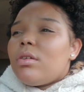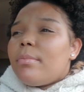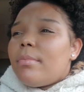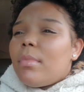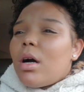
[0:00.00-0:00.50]

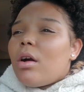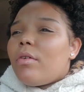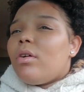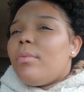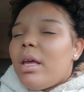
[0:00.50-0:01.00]

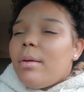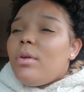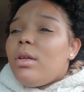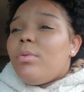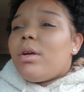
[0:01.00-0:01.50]
tomorrow
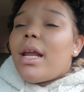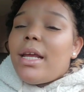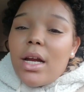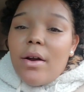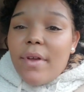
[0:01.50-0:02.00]
maybe. We
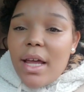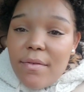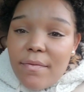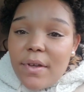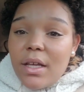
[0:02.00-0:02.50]
got to get our
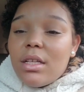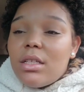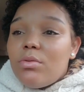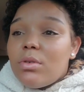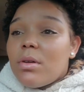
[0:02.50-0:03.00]
van fixed.